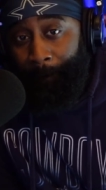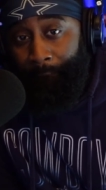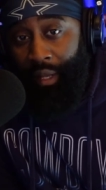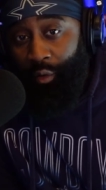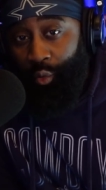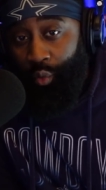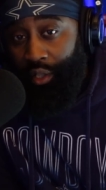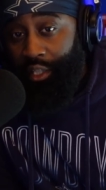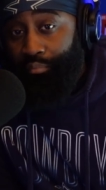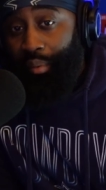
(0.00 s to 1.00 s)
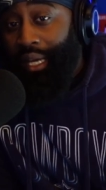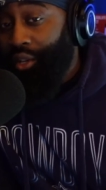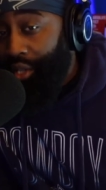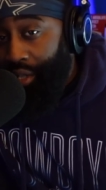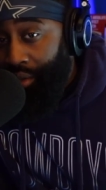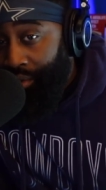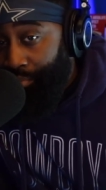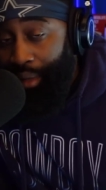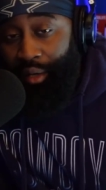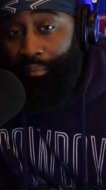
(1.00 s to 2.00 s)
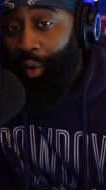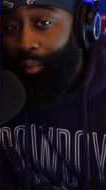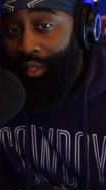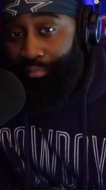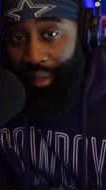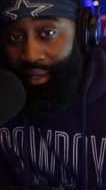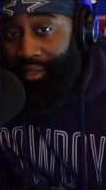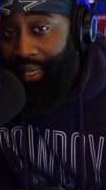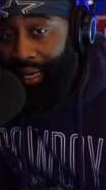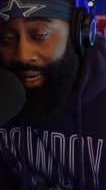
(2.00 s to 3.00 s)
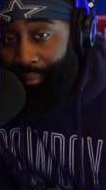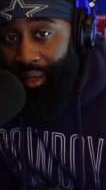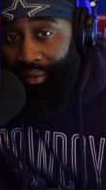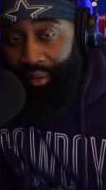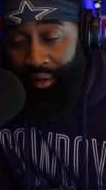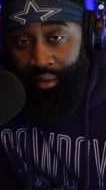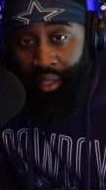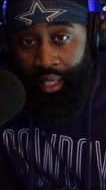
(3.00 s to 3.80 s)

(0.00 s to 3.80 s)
That was one of his better years, better moments, better time out there.